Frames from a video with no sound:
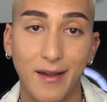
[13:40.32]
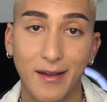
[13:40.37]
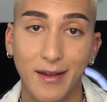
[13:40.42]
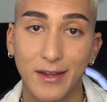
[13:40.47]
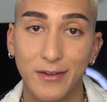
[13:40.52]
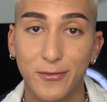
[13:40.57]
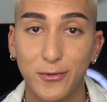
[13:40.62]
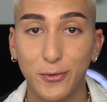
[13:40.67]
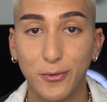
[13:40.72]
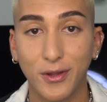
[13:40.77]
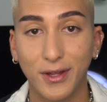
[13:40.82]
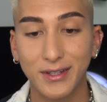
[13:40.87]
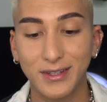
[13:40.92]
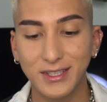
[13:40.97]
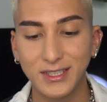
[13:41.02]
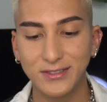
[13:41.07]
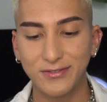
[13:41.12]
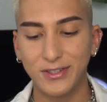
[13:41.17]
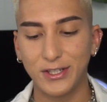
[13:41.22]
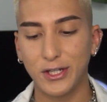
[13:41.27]
If you like
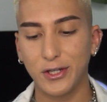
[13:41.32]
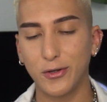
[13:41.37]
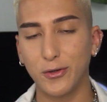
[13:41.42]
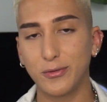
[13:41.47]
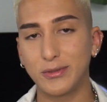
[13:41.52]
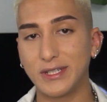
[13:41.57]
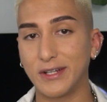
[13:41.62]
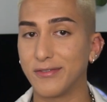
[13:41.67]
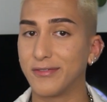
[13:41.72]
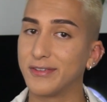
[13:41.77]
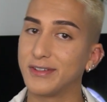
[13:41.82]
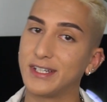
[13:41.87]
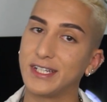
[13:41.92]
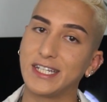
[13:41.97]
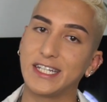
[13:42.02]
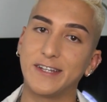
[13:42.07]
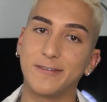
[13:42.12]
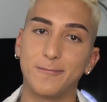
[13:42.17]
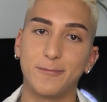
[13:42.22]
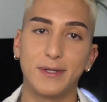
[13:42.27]
this video, definitely
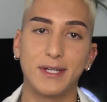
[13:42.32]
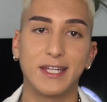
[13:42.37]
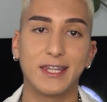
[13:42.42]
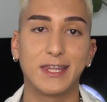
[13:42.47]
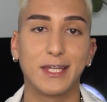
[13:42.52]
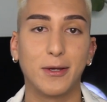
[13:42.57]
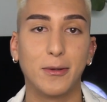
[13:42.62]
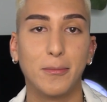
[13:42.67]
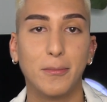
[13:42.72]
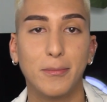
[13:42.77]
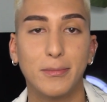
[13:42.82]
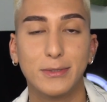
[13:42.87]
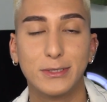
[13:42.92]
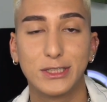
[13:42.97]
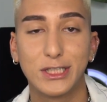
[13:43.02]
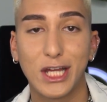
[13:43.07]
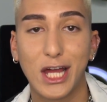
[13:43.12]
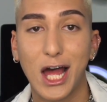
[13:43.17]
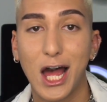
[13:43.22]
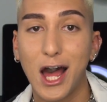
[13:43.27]
give me a
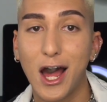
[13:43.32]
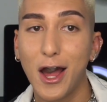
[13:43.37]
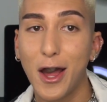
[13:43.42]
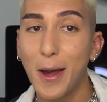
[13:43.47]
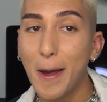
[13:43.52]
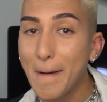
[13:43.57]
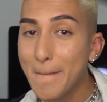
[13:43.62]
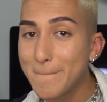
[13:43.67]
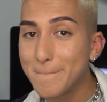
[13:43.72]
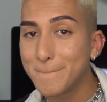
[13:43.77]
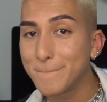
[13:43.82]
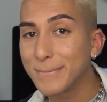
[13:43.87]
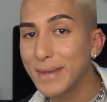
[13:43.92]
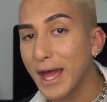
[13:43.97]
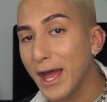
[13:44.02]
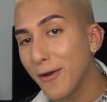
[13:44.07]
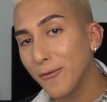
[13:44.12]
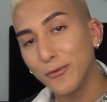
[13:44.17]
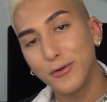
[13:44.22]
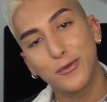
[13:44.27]
thumbs up.
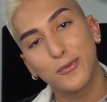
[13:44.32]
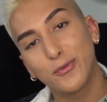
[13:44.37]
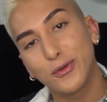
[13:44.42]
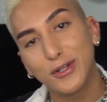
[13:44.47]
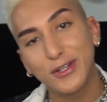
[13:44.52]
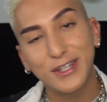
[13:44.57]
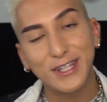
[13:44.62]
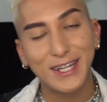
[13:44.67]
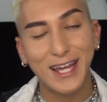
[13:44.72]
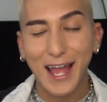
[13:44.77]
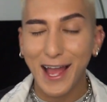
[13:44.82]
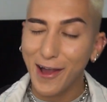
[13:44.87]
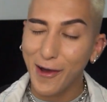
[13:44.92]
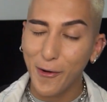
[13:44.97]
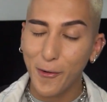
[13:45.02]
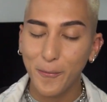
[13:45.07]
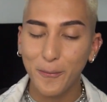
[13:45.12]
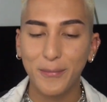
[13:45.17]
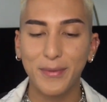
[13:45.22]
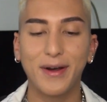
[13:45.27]
That would really
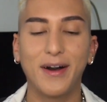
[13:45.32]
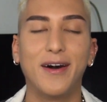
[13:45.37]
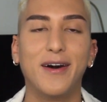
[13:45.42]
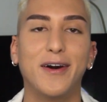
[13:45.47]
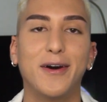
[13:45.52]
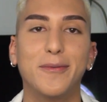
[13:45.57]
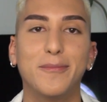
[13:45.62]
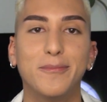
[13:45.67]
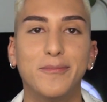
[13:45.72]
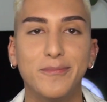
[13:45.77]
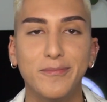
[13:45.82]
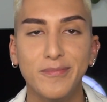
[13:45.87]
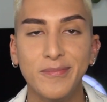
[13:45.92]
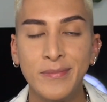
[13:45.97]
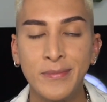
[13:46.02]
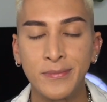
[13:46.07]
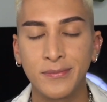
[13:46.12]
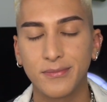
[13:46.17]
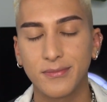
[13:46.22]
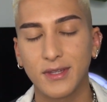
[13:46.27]
help.
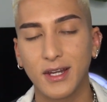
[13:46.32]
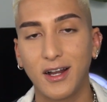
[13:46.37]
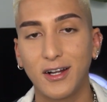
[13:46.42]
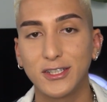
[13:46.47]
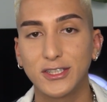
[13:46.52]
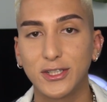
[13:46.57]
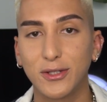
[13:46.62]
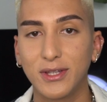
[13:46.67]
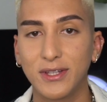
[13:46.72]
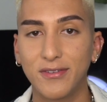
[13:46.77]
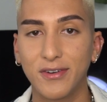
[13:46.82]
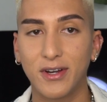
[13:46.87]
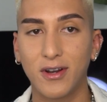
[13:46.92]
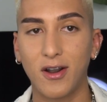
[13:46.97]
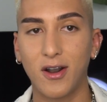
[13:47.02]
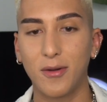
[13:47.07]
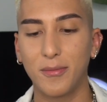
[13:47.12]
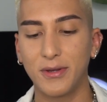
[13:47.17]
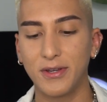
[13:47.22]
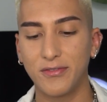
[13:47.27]
Also leave a
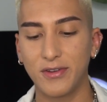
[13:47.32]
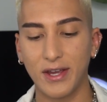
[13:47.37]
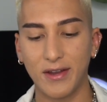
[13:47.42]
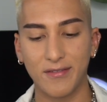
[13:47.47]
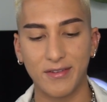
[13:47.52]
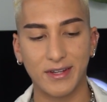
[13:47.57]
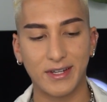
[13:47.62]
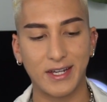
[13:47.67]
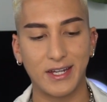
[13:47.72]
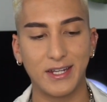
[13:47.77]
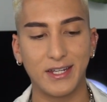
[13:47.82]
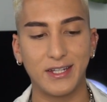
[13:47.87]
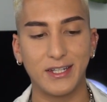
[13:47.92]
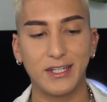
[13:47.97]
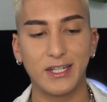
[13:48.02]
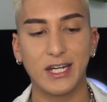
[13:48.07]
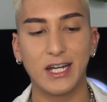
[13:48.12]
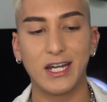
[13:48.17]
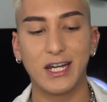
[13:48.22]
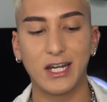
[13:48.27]
comment if you have like
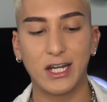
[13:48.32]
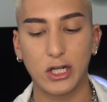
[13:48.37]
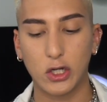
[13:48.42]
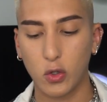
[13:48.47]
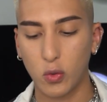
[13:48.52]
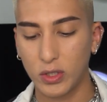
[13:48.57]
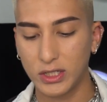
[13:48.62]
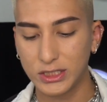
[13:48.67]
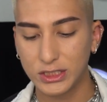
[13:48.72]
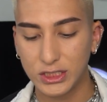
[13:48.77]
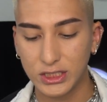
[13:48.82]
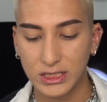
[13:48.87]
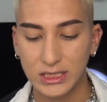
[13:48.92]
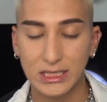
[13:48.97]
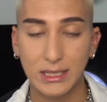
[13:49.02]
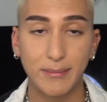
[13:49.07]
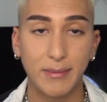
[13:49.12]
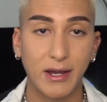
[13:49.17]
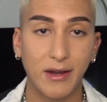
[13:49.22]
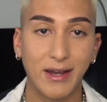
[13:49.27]
any questions
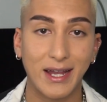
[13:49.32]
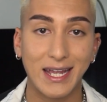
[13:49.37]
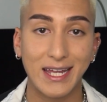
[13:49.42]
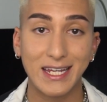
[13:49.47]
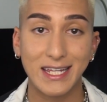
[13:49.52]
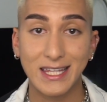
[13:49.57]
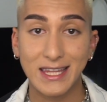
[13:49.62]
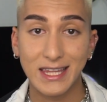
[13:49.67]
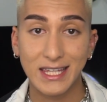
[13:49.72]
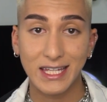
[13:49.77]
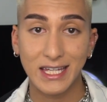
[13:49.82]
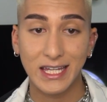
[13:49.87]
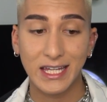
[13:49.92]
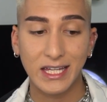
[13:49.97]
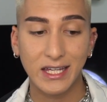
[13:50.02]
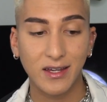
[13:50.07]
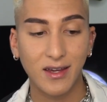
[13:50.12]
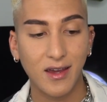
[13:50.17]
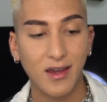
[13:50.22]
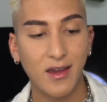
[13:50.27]
about
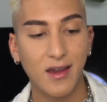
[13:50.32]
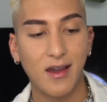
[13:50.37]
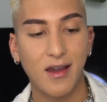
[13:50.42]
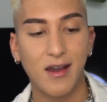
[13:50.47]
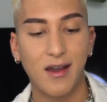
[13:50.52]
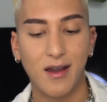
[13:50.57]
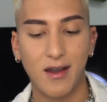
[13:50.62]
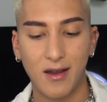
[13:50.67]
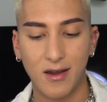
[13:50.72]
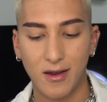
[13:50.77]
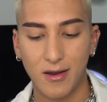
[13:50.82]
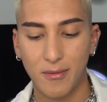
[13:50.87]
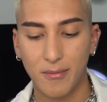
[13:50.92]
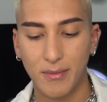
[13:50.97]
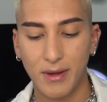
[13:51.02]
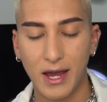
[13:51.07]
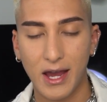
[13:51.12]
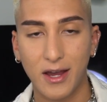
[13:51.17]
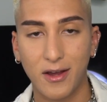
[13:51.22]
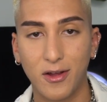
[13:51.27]
anything.
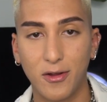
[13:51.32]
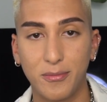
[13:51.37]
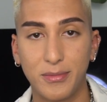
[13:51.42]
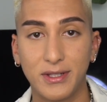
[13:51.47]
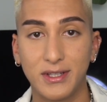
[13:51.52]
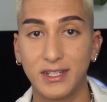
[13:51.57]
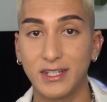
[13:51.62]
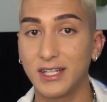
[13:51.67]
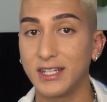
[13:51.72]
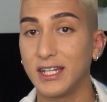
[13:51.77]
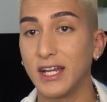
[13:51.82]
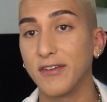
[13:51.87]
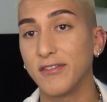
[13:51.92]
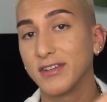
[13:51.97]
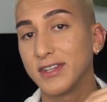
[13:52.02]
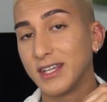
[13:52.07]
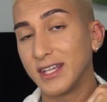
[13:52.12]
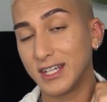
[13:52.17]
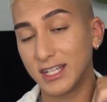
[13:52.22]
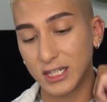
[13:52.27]
I'll be linking
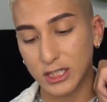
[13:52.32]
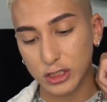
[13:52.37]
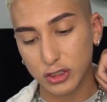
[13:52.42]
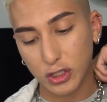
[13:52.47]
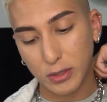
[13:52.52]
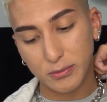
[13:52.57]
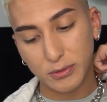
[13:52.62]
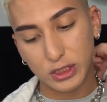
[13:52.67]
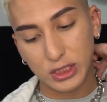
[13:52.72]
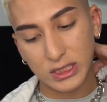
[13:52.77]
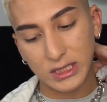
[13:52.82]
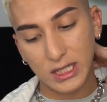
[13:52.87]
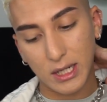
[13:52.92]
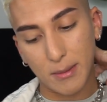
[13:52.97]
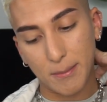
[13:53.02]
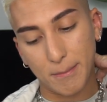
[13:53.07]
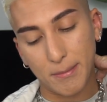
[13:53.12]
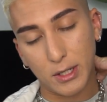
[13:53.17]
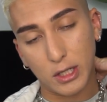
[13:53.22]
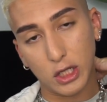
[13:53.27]
everything in the description
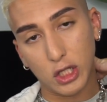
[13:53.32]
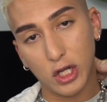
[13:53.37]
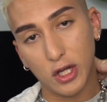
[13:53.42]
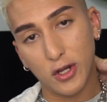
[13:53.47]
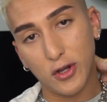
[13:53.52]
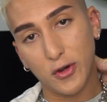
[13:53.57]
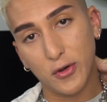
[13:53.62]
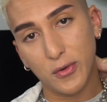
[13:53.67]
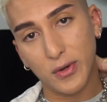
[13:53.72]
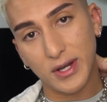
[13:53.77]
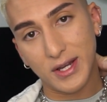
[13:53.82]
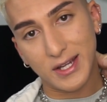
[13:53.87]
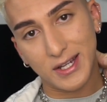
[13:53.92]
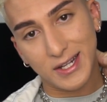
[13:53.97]
down below.